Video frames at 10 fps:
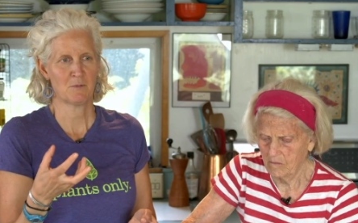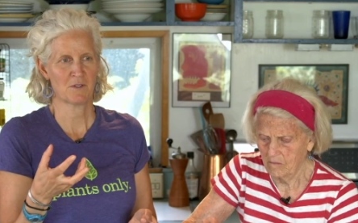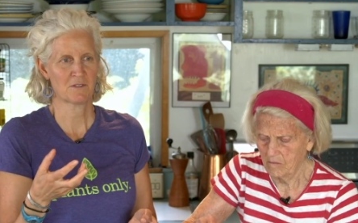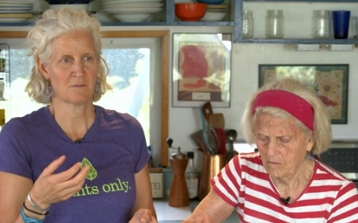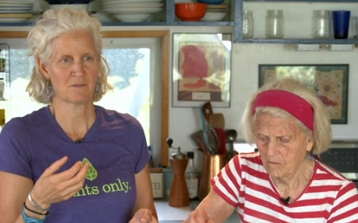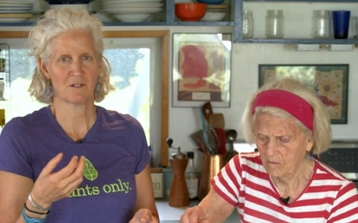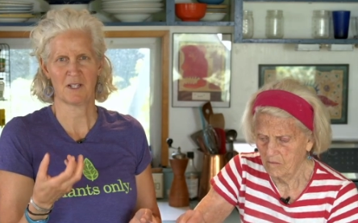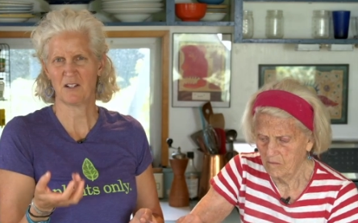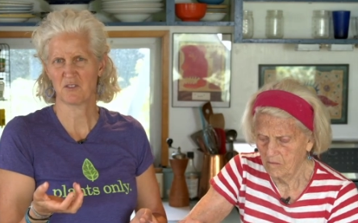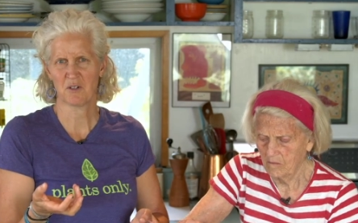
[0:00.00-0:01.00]
Speaker 1: with some
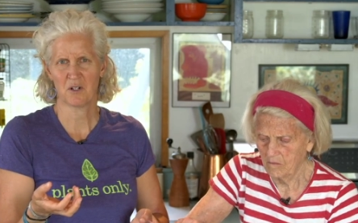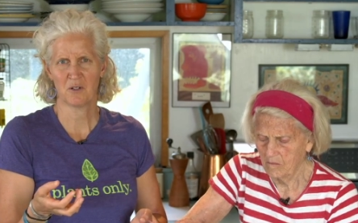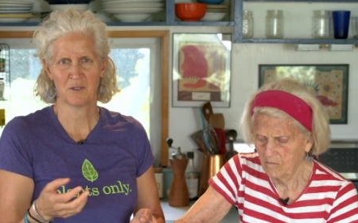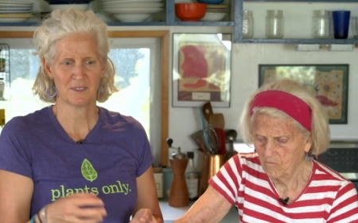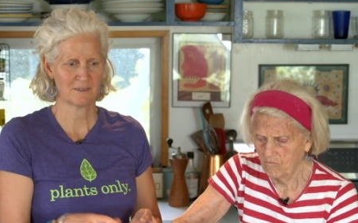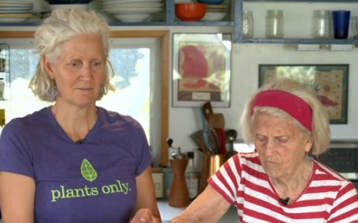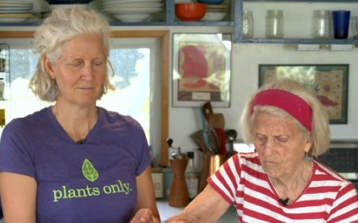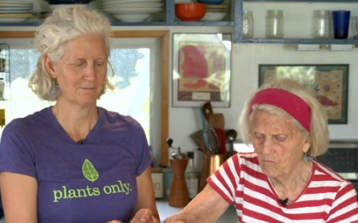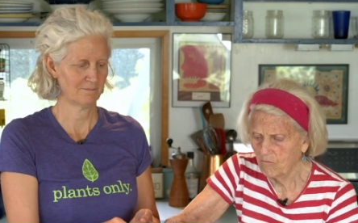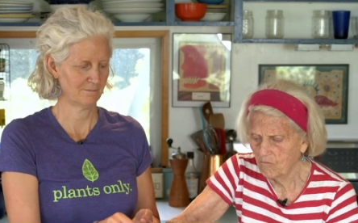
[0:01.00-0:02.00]
cilantro and
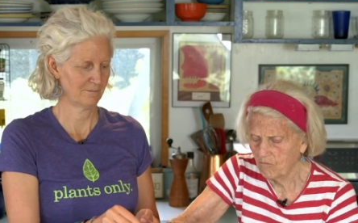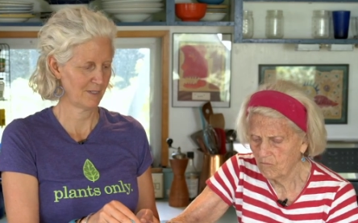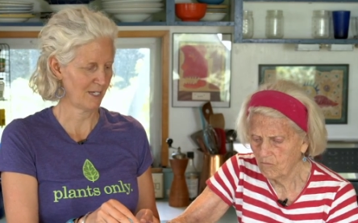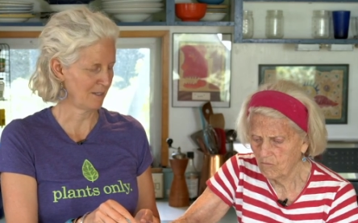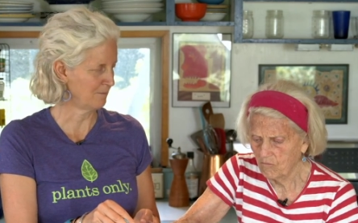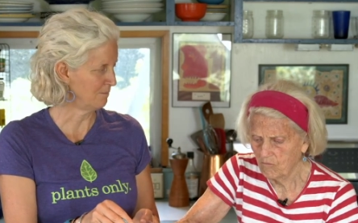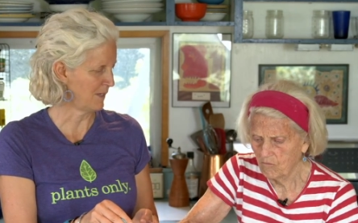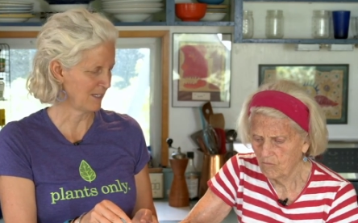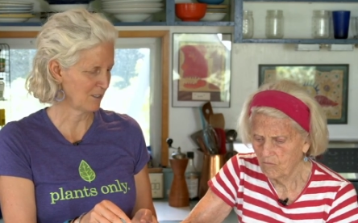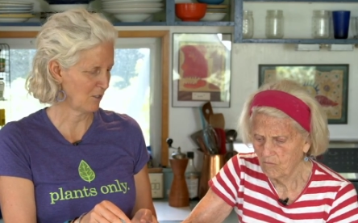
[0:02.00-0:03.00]

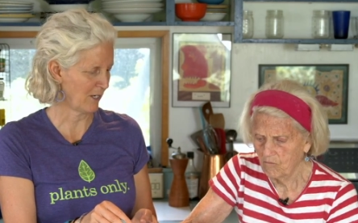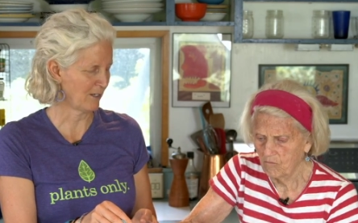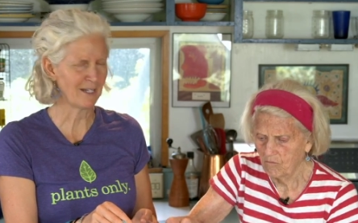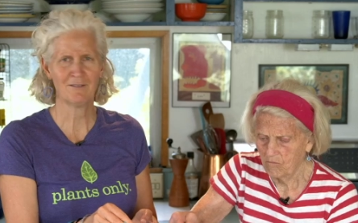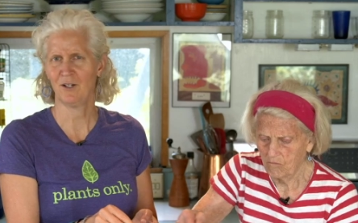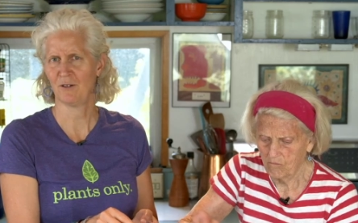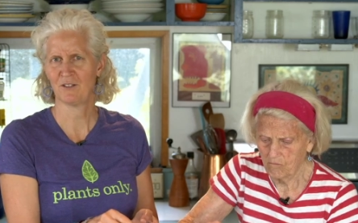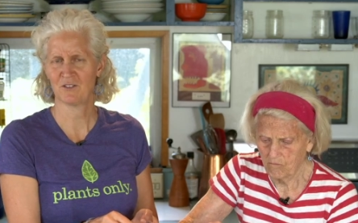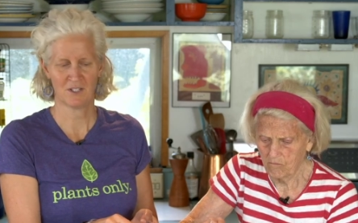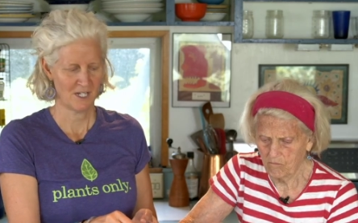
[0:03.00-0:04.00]
mango. I, I don't know. I
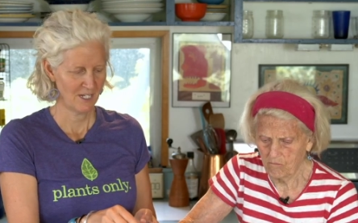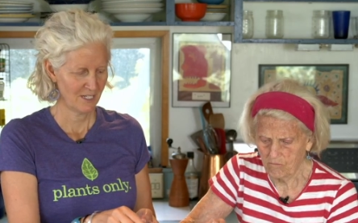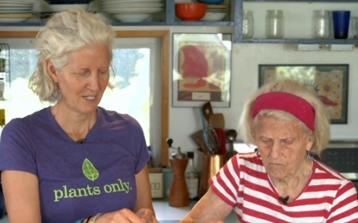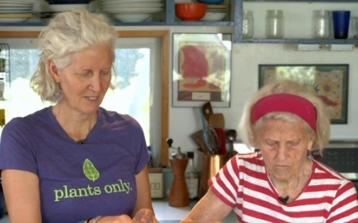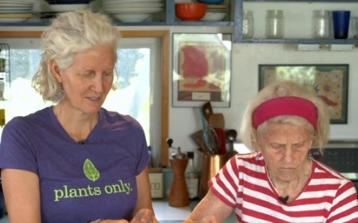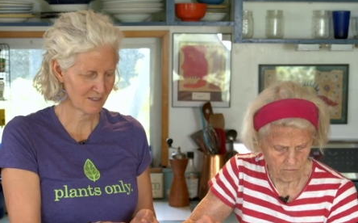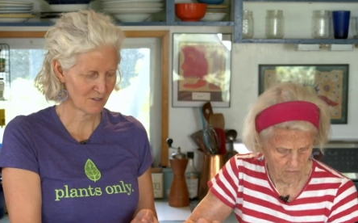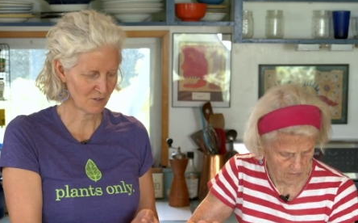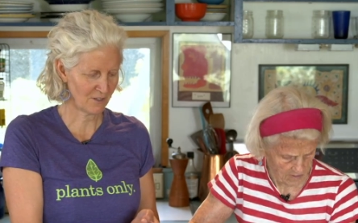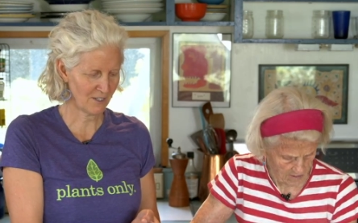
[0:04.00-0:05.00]
just, it's,
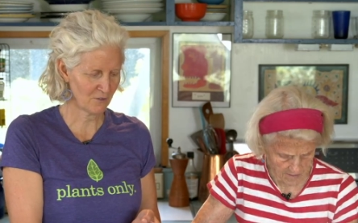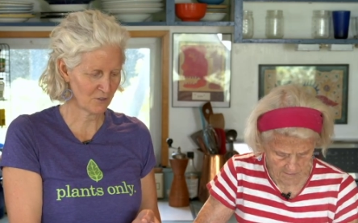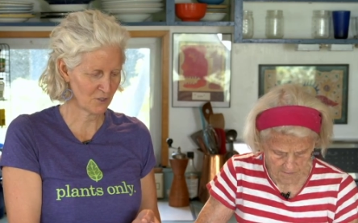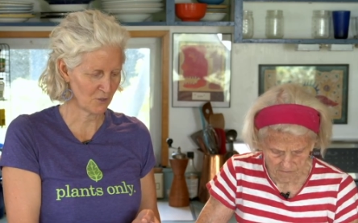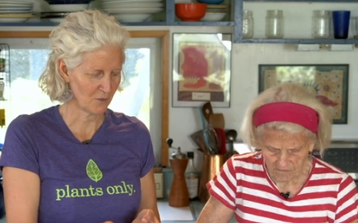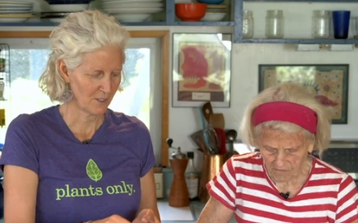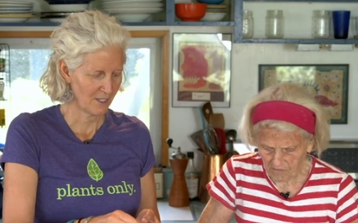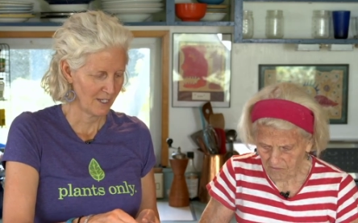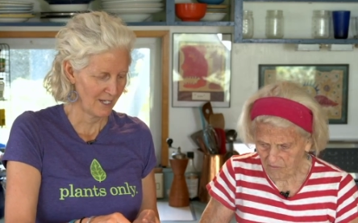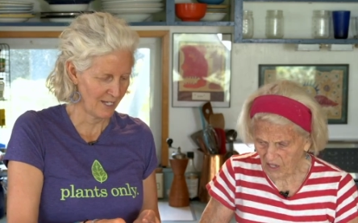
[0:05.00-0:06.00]
there's a lot you could do.
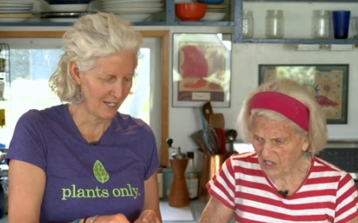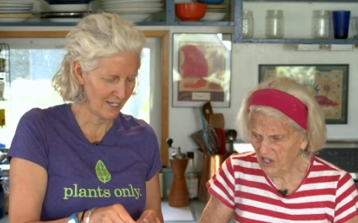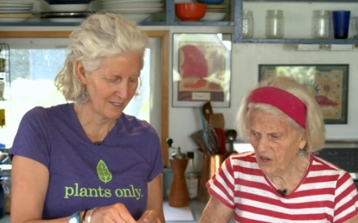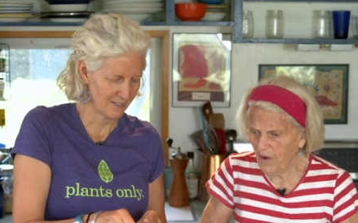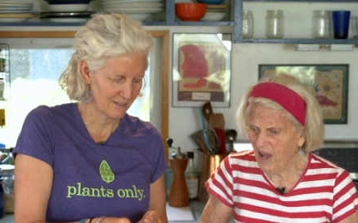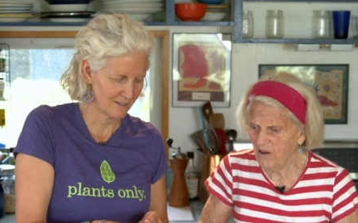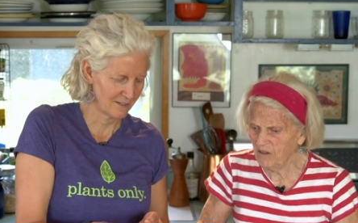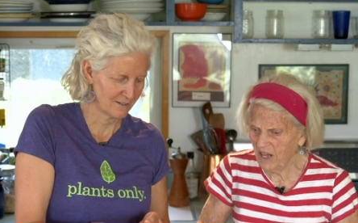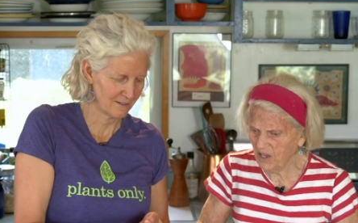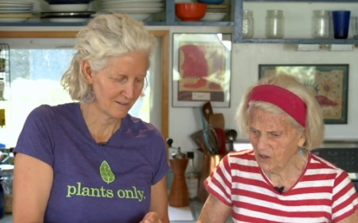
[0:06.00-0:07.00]
Speaker 2: And you know, I
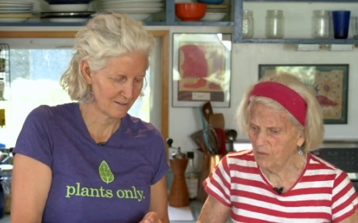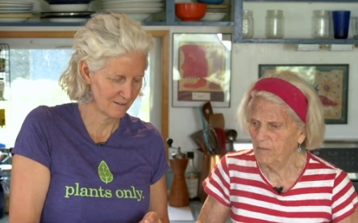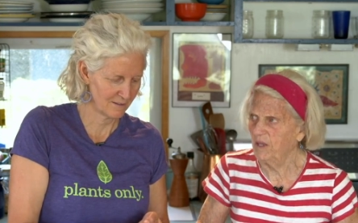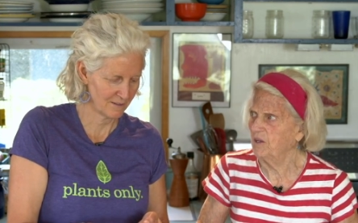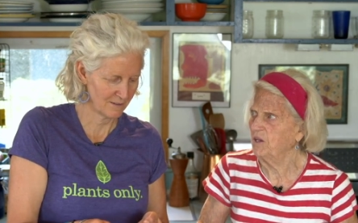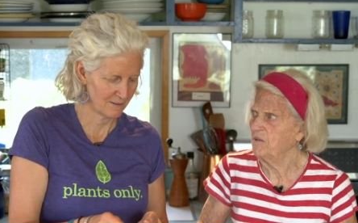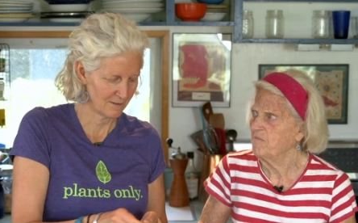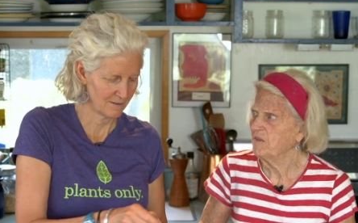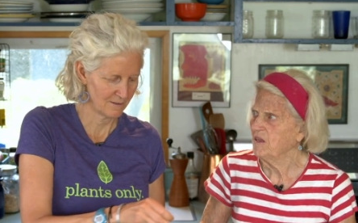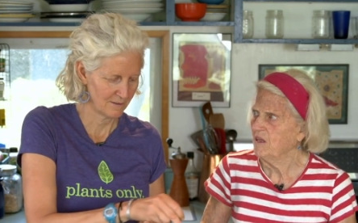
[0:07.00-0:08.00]
don't like oatmeal.
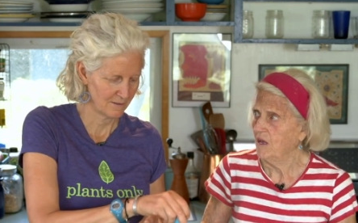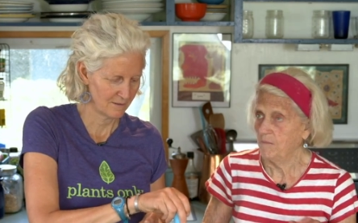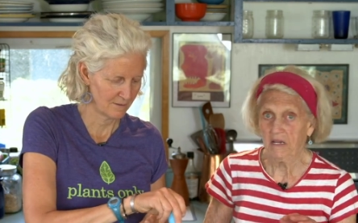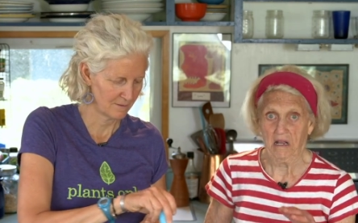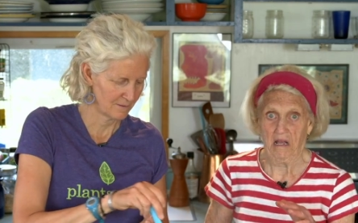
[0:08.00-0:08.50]
I mean,